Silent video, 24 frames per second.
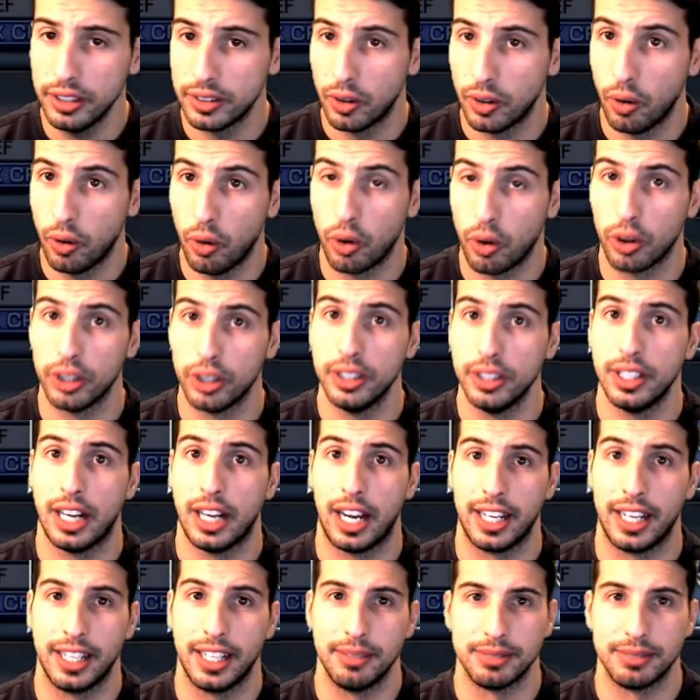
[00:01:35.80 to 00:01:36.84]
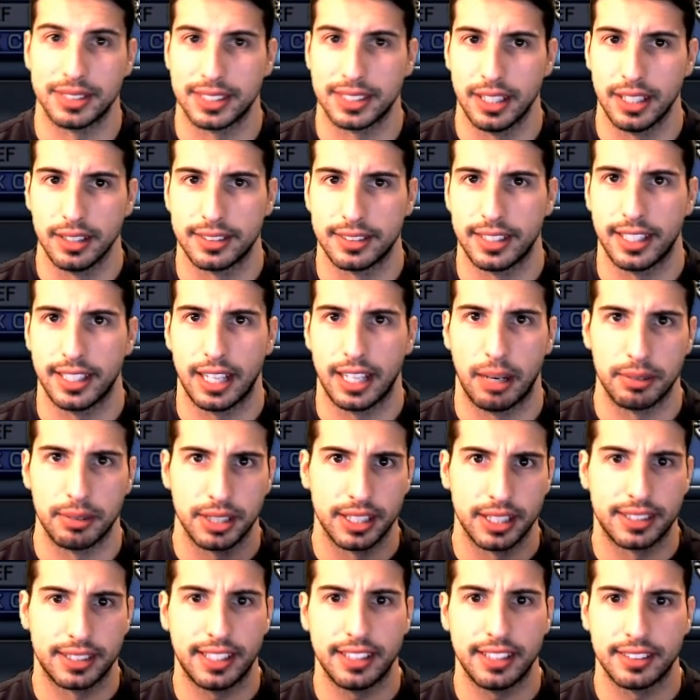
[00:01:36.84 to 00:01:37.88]
or I am still take. I'm
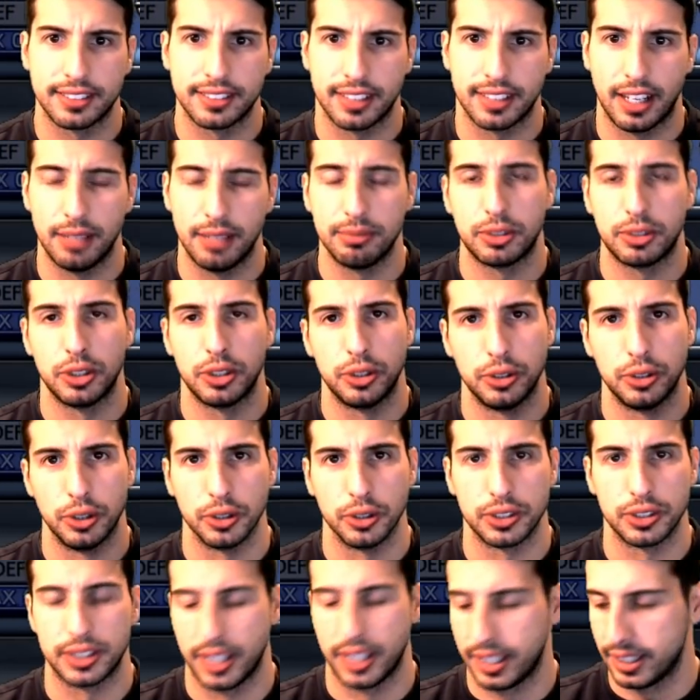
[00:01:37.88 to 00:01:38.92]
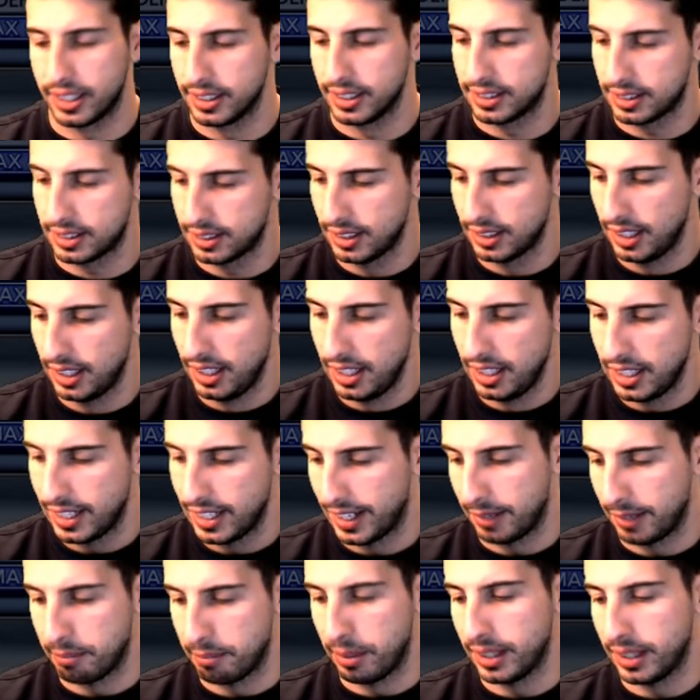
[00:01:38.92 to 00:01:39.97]
gonna take the time to do those tickets
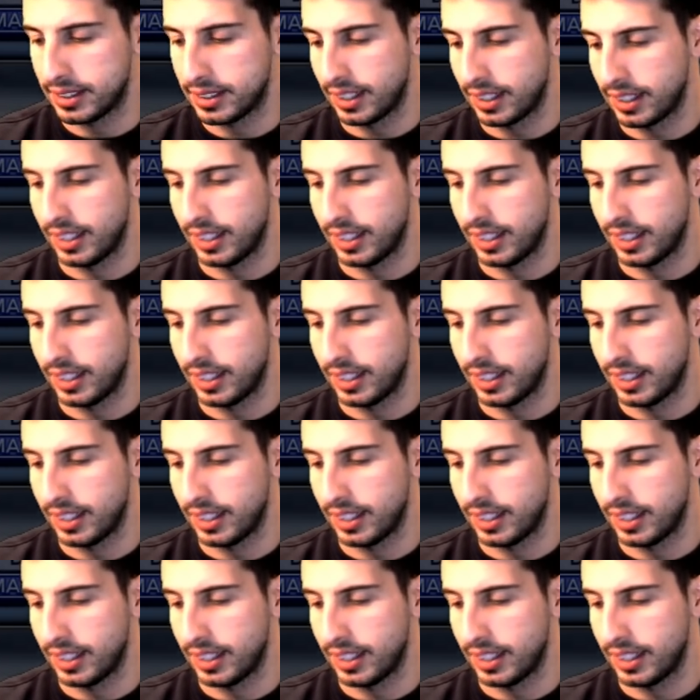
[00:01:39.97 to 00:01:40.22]
and basically